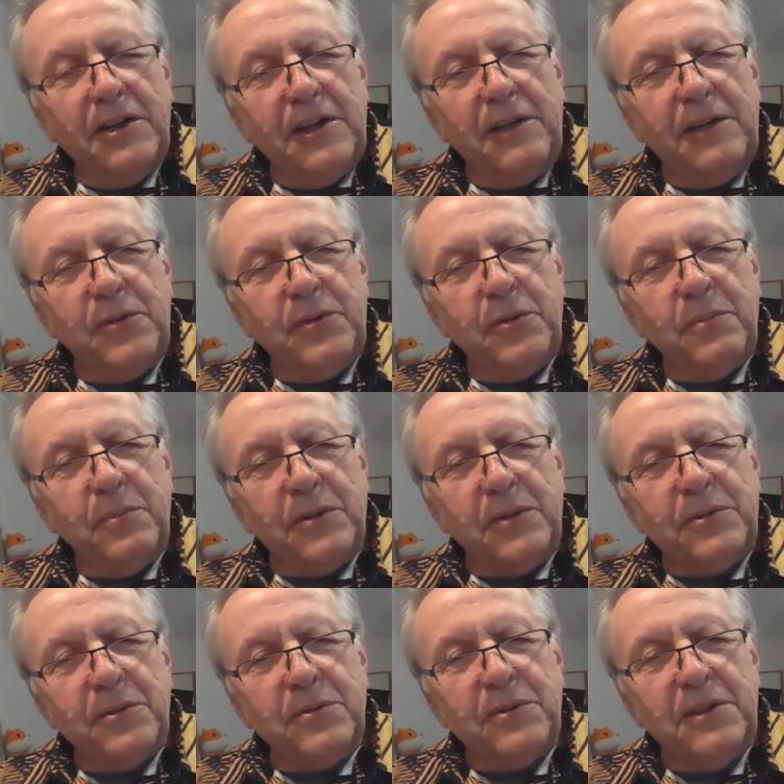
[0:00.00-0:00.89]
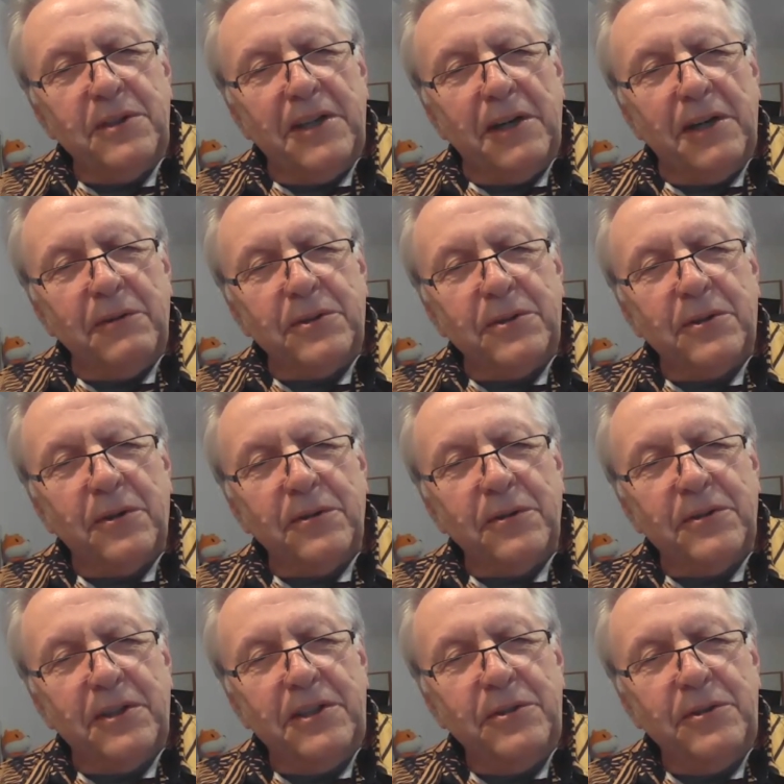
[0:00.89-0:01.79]
If you want to see how it
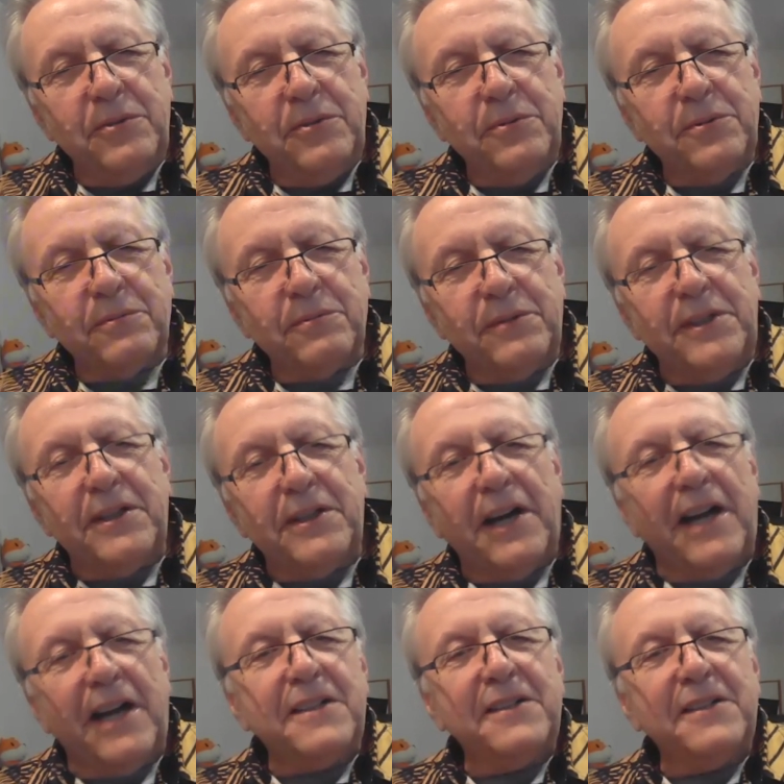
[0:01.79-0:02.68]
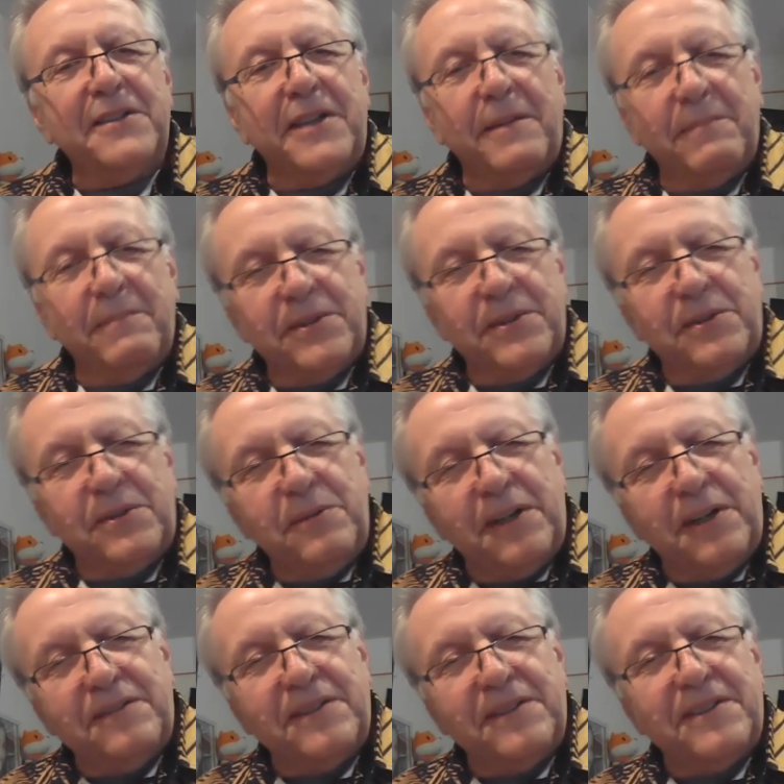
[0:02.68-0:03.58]
continues, read Hulk number
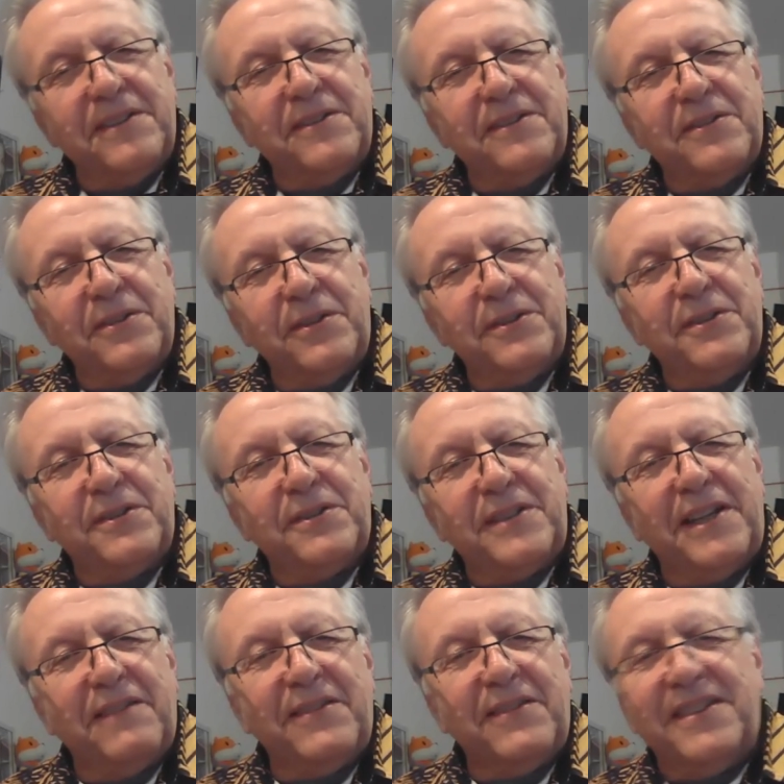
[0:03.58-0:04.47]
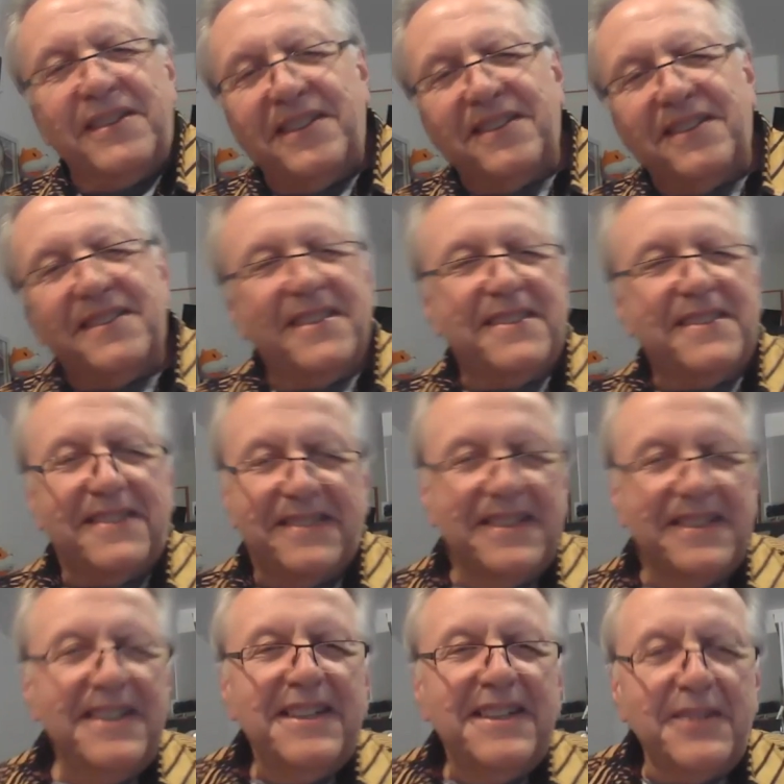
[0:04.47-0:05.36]
237. It's
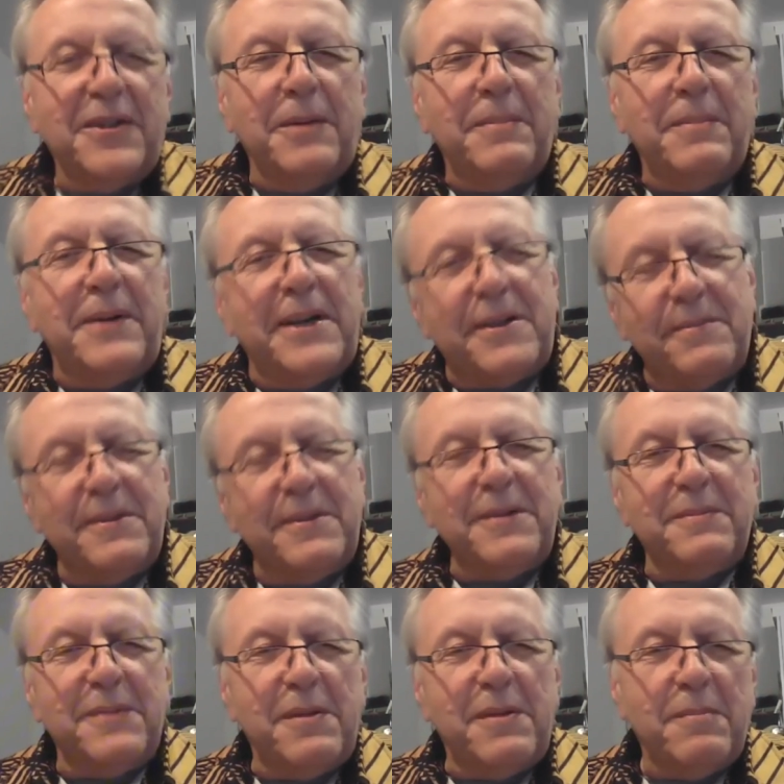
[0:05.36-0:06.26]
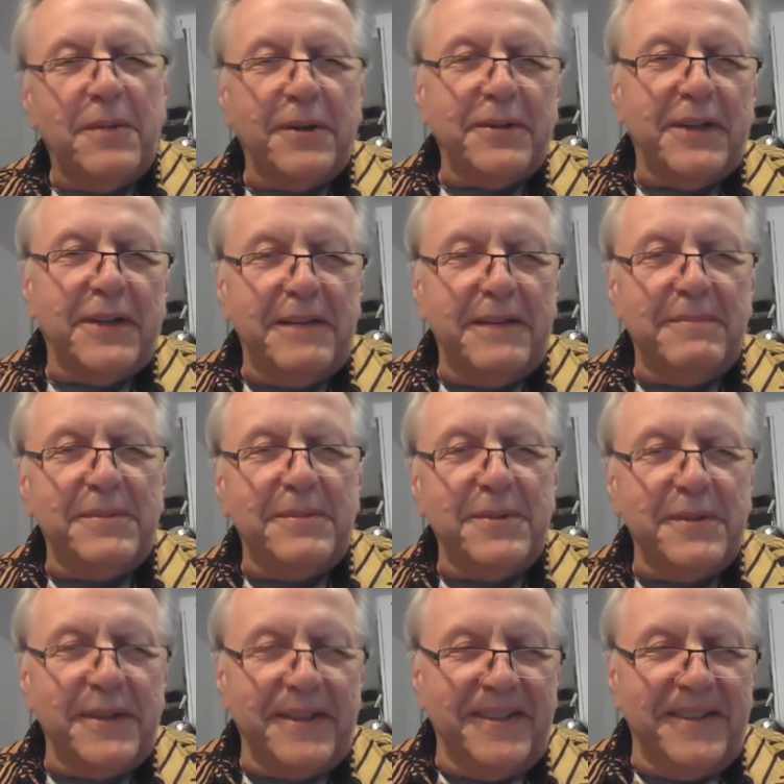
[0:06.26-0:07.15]
comparable with what I'm
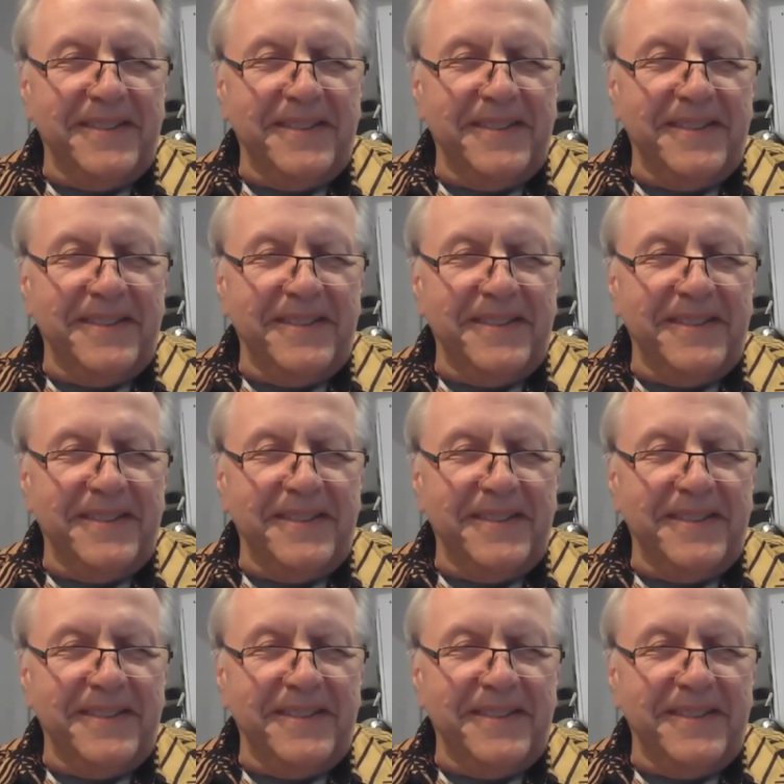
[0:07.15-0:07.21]
doing.